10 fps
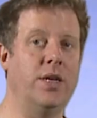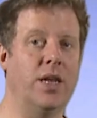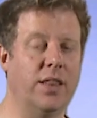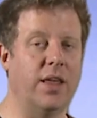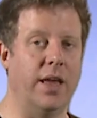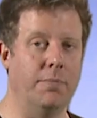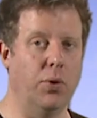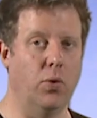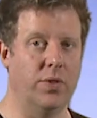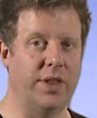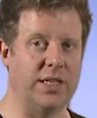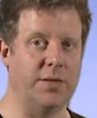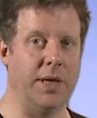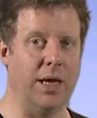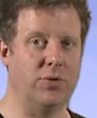another important thing
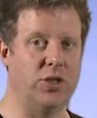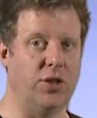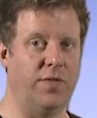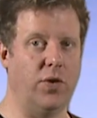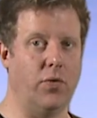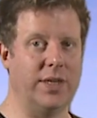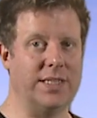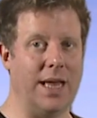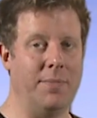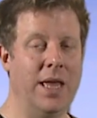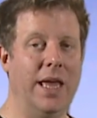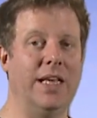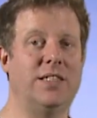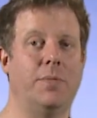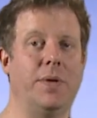to be able to do for your exam
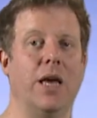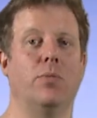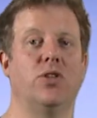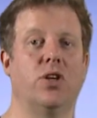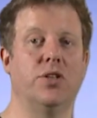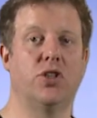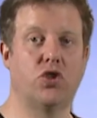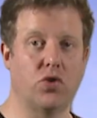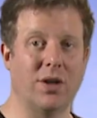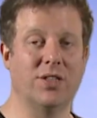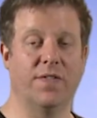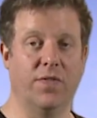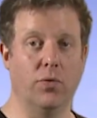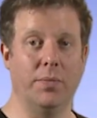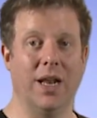is to be able to construct a
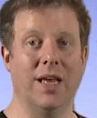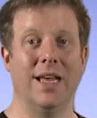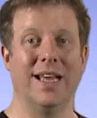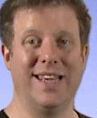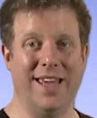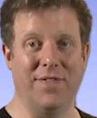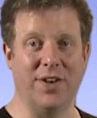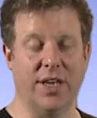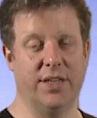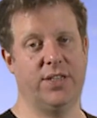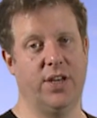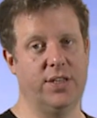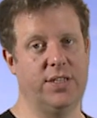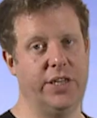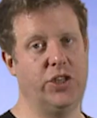formula given a
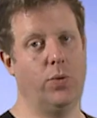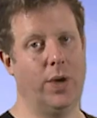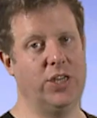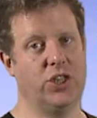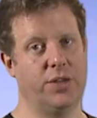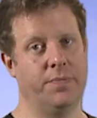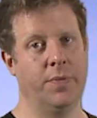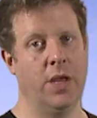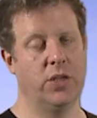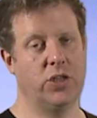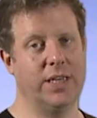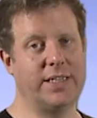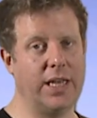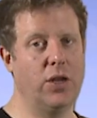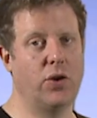certain situation. So let's
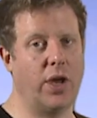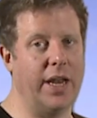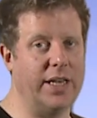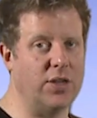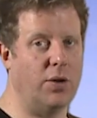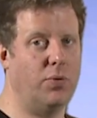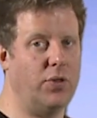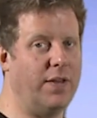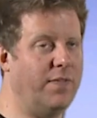take a look at an example that